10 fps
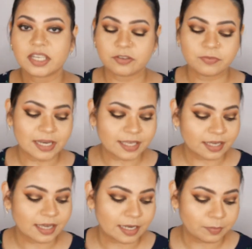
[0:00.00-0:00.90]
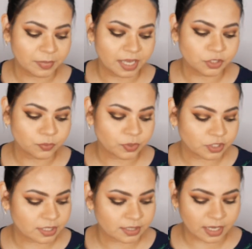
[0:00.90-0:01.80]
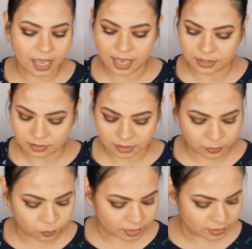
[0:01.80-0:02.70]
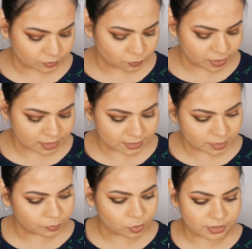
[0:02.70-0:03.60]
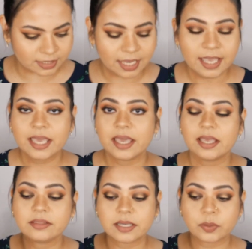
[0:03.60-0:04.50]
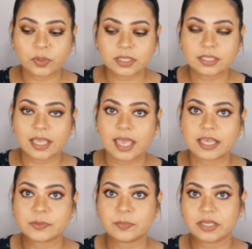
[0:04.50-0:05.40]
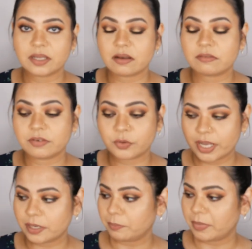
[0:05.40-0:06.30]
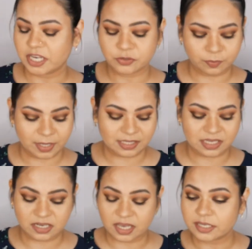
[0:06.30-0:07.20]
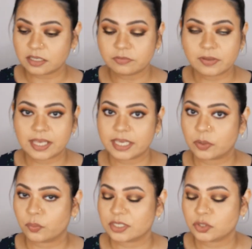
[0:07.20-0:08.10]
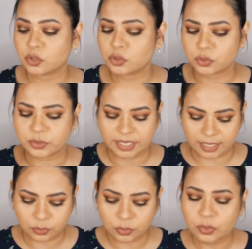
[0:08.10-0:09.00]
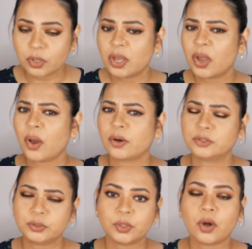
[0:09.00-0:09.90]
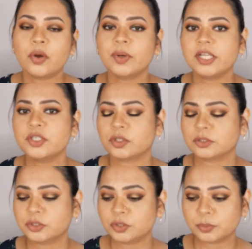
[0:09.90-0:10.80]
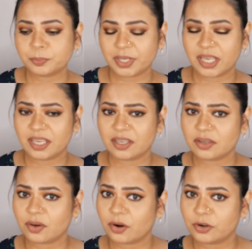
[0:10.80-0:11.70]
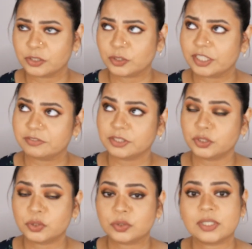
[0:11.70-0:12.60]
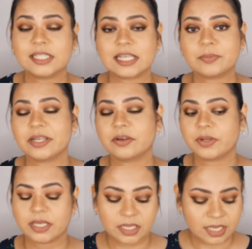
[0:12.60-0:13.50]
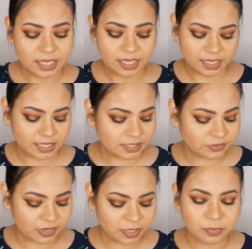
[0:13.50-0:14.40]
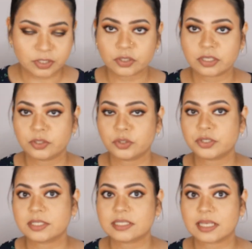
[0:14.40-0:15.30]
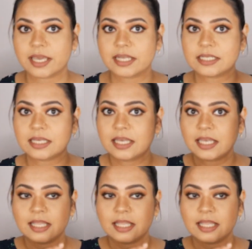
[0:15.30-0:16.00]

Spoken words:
And I feel like the color match, which is N31, where's that box? N31 has been a great match for my skin. I didn't feel like it was too yellow or too orange or too pink or even too a little bit green. It's very much on a neutral side,